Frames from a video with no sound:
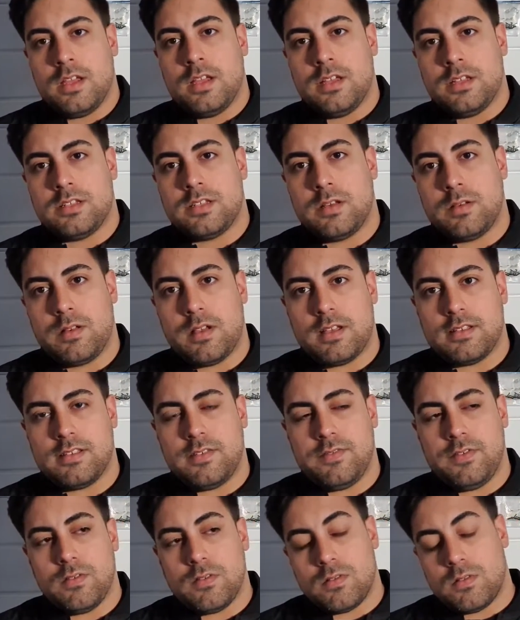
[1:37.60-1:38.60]
So guys,
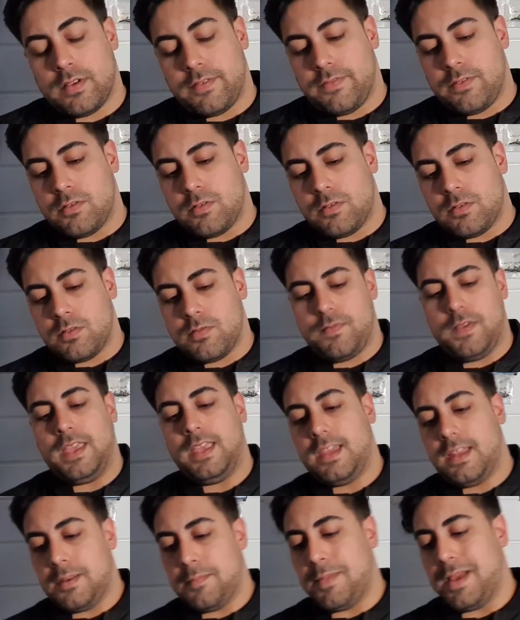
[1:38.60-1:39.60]
if you're
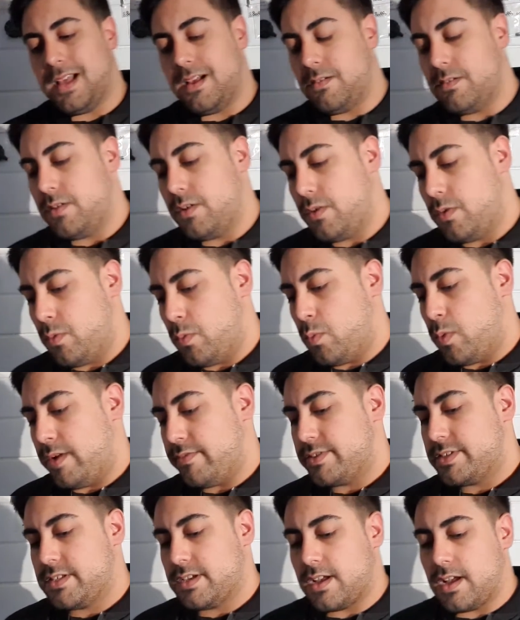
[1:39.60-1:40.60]
thinking about
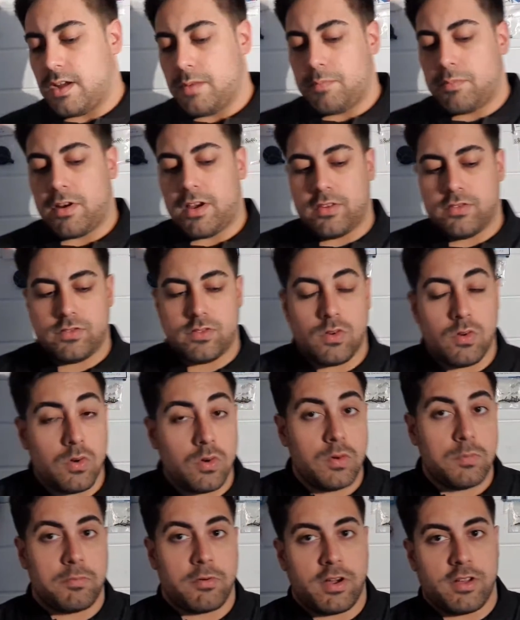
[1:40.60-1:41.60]
whether to go brushed
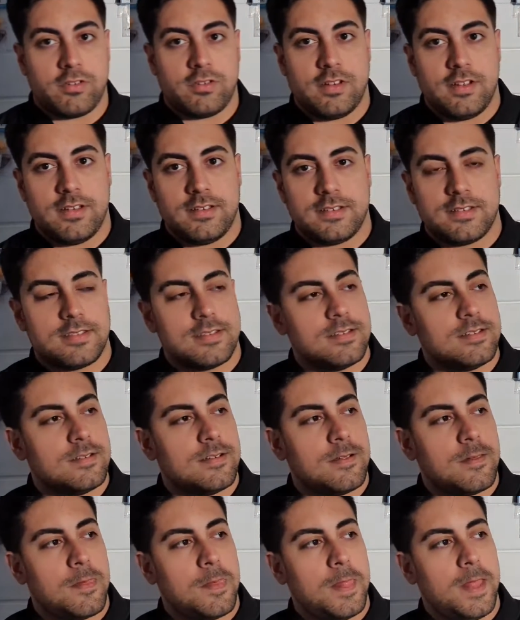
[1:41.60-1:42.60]
or brushless,
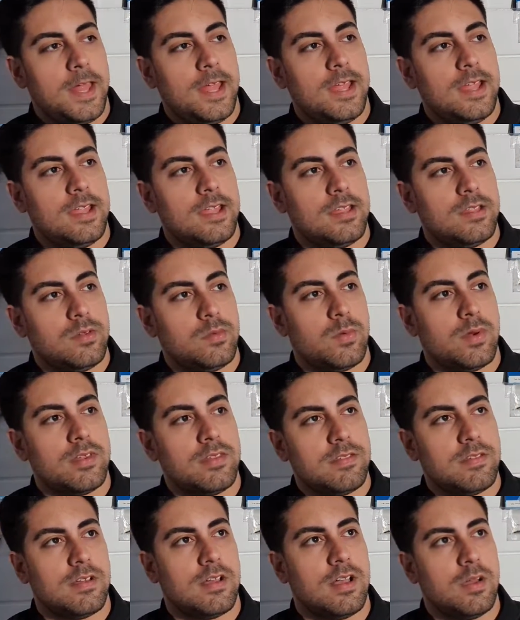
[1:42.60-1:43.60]
the one
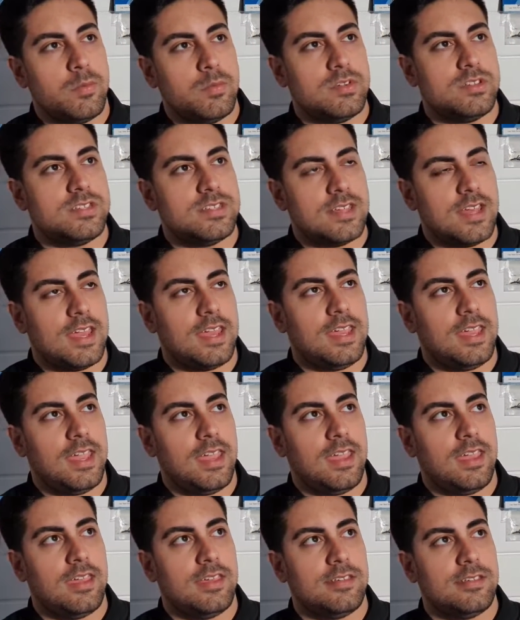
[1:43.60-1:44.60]
thing I would say
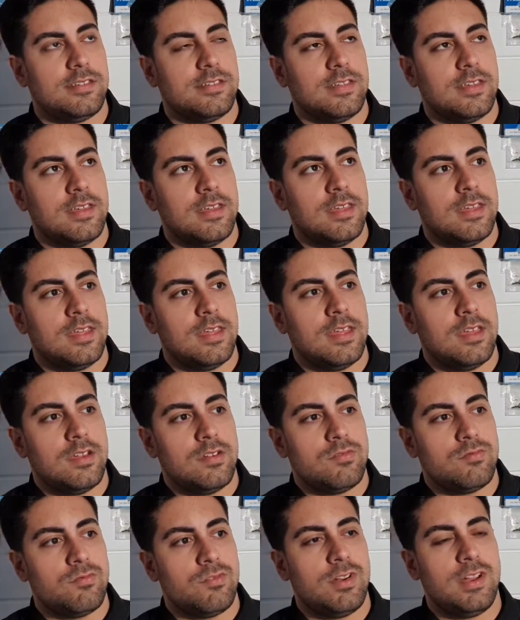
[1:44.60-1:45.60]
is
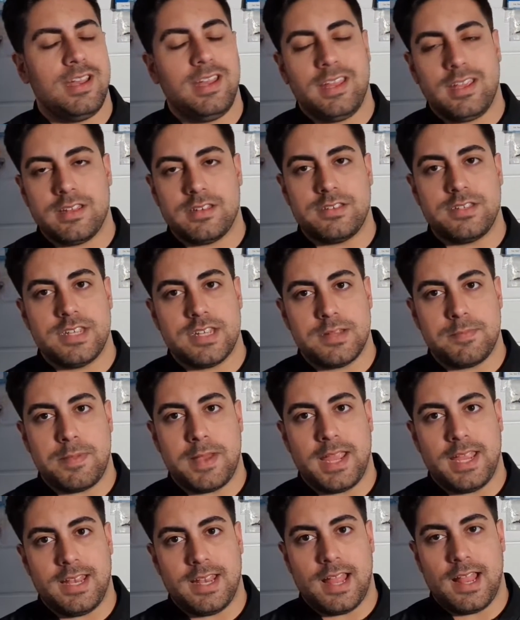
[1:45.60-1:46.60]
really consider
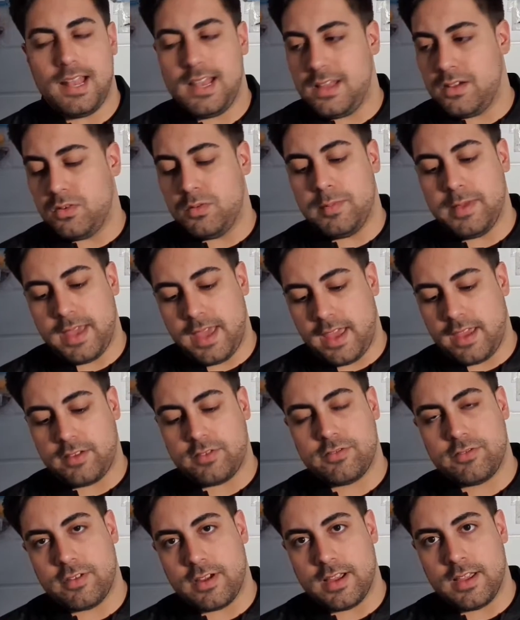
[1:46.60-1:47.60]
paying that little bit
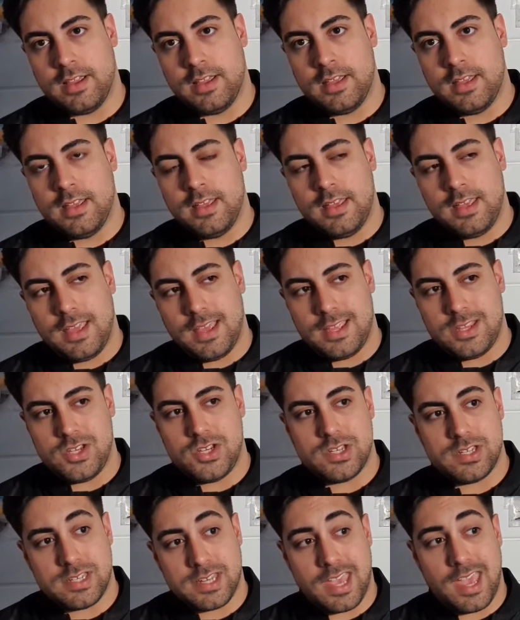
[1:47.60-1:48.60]
extra and
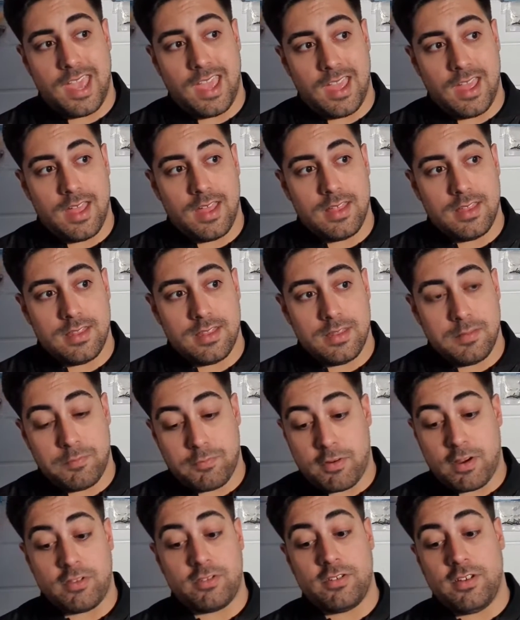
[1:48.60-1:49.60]
just get the
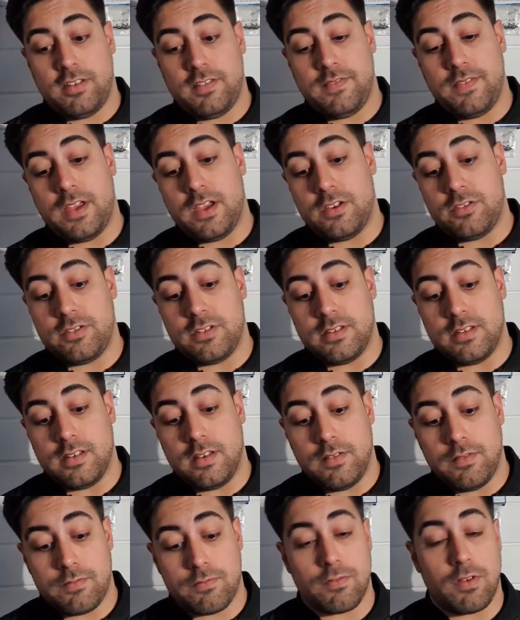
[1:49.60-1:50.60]
brushless version
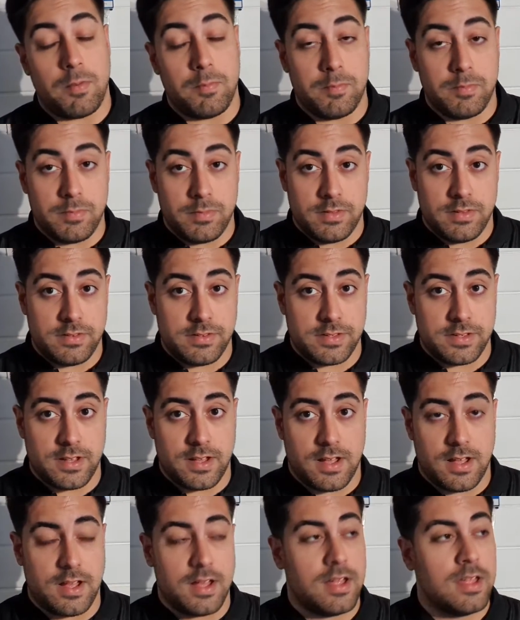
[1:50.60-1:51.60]
from the
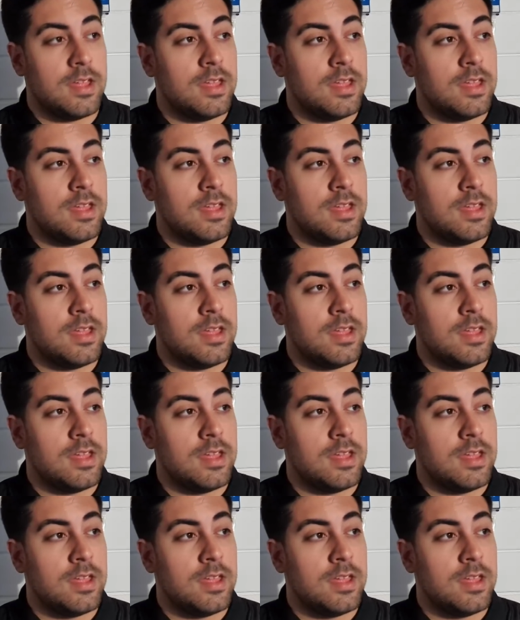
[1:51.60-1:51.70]
start.